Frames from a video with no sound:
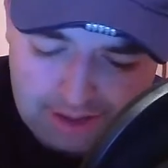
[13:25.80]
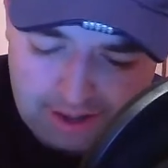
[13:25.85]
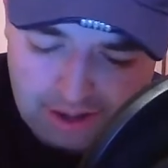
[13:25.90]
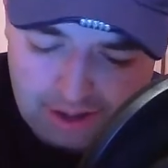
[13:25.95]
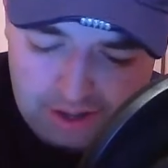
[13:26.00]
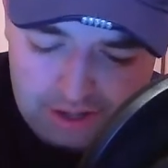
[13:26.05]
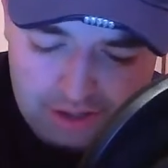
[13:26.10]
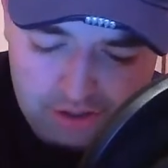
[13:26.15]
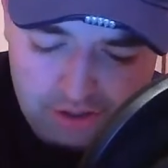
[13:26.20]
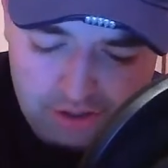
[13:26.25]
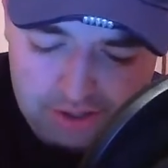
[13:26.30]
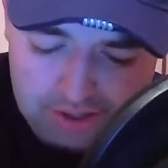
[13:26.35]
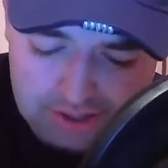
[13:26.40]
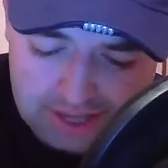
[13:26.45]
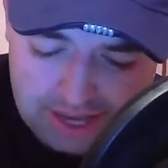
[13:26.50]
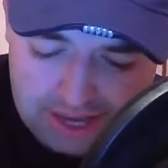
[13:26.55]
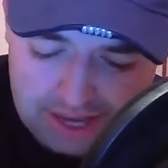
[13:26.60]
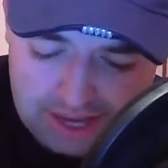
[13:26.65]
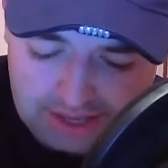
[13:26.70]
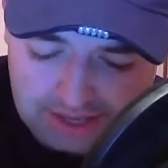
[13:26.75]
I just
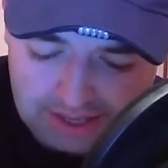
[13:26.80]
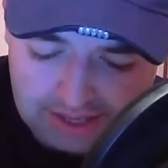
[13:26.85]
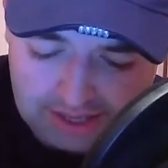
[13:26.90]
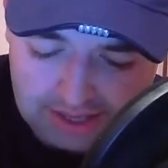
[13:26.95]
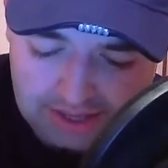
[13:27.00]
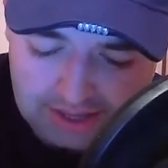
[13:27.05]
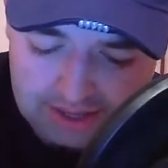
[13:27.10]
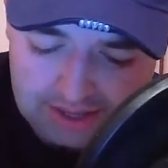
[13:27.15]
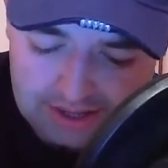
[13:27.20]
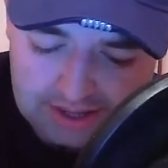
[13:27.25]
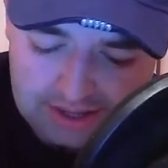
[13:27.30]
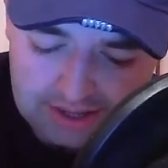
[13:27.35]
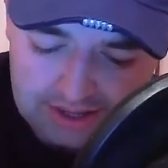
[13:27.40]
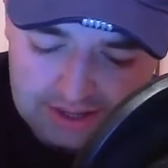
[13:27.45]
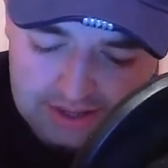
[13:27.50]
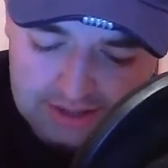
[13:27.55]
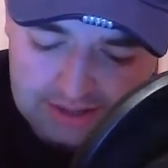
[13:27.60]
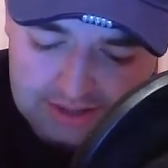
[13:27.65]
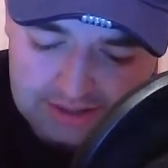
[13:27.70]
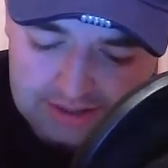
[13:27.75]
think
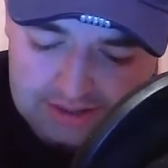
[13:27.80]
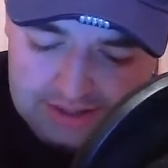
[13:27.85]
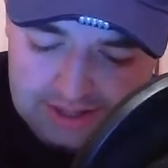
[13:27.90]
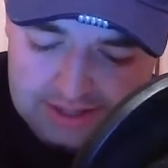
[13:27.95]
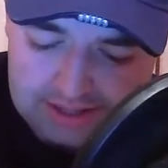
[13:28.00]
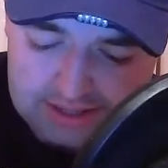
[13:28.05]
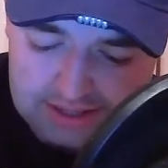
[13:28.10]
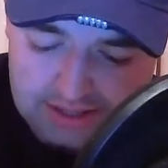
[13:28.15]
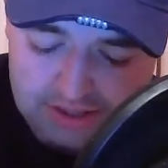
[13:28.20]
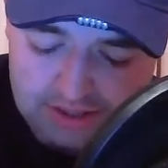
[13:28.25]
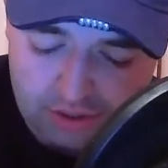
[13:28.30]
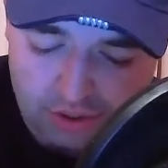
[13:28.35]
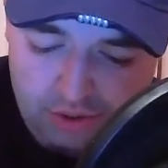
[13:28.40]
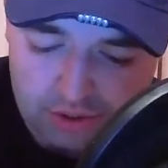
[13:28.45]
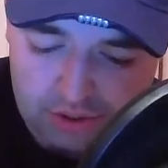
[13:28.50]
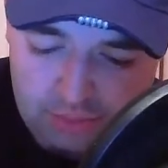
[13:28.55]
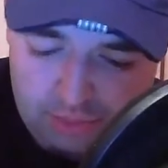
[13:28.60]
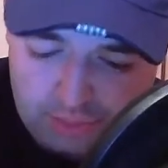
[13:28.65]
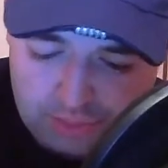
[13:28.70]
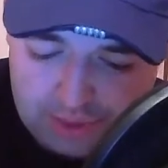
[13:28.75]
this is going
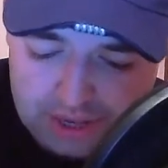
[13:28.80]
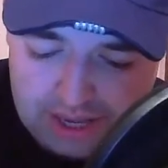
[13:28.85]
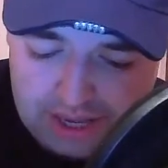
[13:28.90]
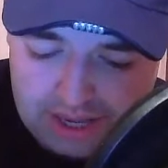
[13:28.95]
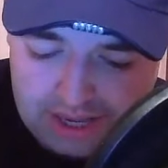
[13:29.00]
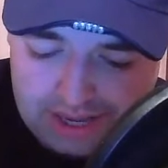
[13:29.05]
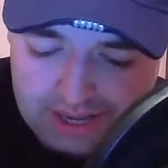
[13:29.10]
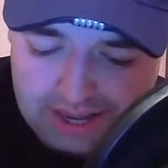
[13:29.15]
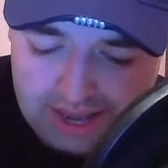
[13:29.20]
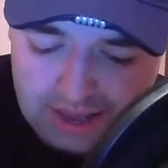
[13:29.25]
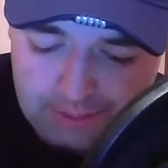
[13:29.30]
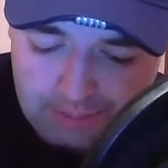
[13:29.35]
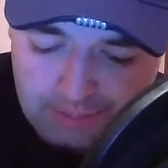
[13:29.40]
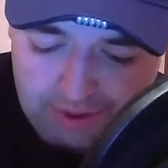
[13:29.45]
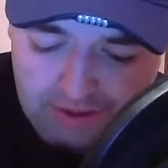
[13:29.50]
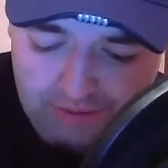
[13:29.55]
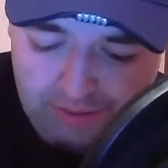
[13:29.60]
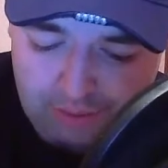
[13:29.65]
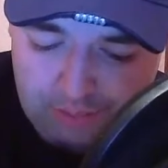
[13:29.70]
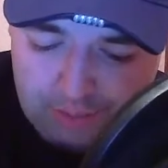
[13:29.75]
to be a
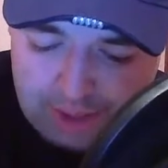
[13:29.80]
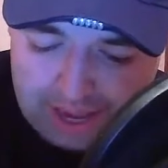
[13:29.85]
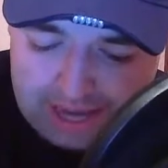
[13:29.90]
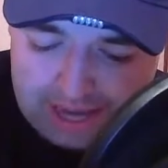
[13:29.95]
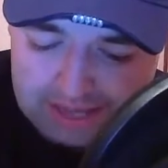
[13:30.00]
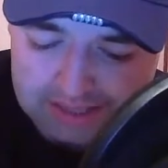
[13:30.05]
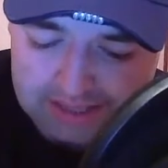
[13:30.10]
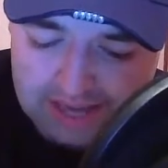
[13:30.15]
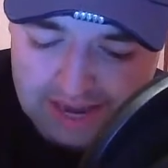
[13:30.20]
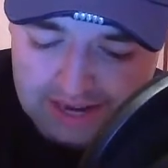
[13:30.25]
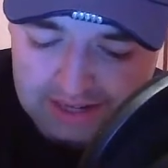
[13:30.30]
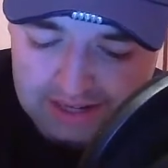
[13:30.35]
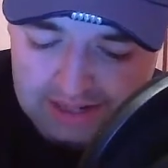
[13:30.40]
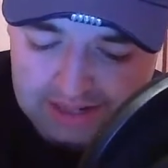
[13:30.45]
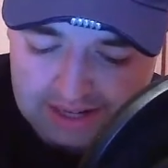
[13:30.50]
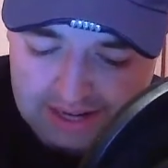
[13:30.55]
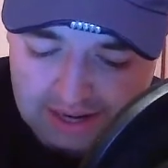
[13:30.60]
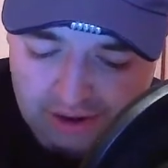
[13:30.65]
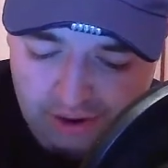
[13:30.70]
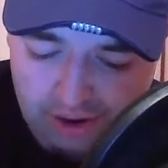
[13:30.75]
bit of a pace angle
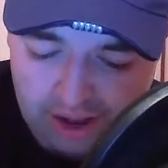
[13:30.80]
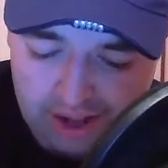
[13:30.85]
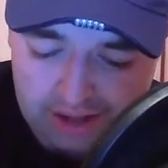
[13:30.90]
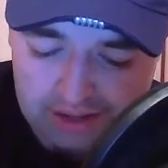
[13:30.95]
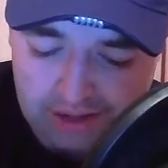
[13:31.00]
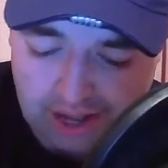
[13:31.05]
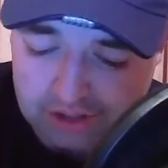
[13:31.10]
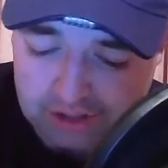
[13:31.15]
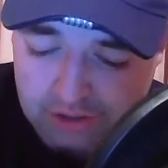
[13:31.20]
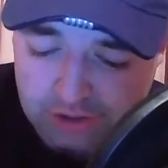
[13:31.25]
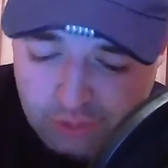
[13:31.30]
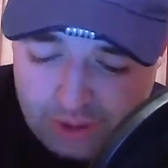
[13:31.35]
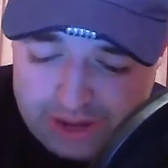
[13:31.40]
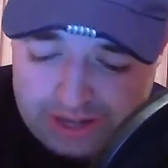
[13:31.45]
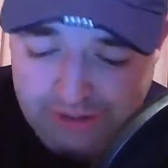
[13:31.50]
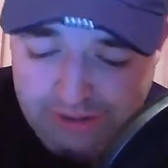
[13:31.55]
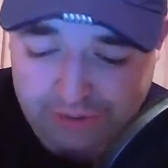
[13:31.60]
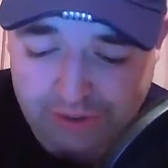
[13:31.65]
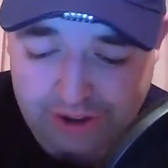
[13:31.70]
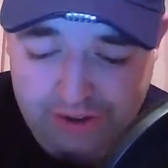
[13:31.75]
here. And
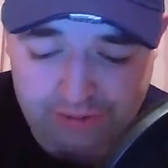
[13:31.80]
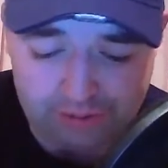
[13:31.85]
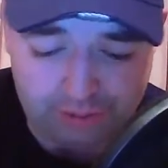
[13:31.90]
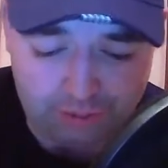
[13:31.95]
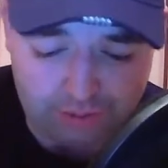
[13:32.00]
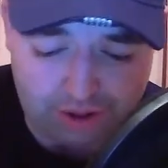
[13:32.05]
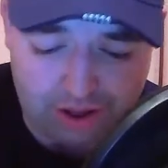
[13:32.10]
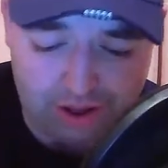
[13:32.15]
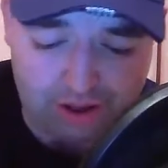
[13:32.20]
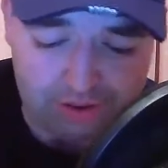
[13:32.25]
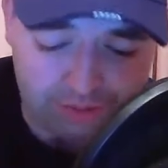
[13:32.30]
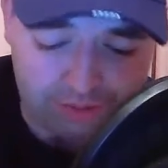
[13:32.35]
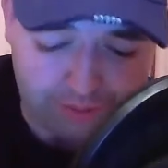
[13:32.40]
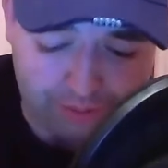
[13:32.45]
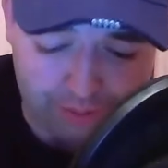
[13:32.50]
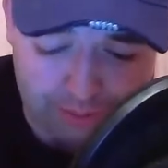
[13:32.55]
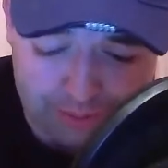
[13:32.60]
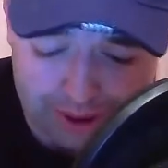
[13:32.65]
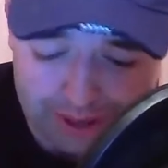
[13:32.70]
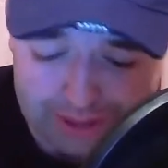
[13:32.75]
25-1
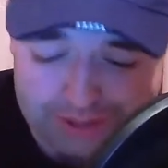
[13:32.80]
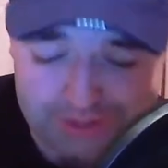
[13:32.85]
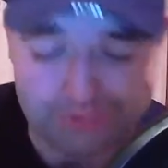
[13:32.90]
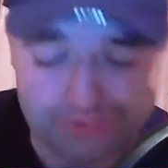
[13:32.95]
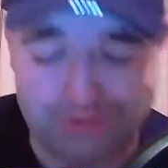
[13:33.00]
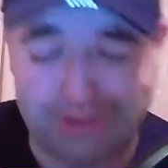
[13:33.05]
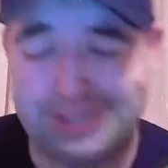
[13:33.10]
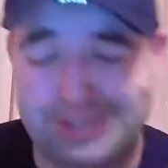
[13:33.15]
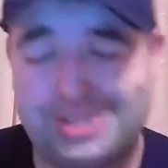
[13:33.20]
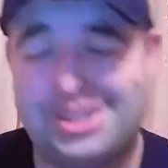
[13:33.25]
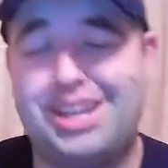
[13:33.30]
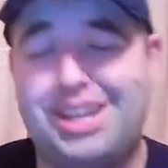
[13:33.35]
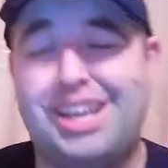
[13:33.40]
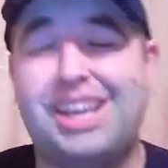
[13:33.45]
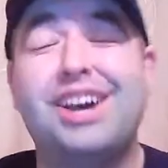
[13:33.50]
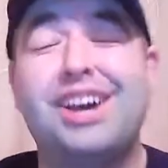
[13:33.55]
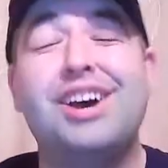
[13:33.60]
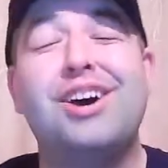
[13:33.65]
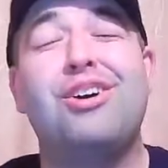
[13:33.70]
for Master McShee.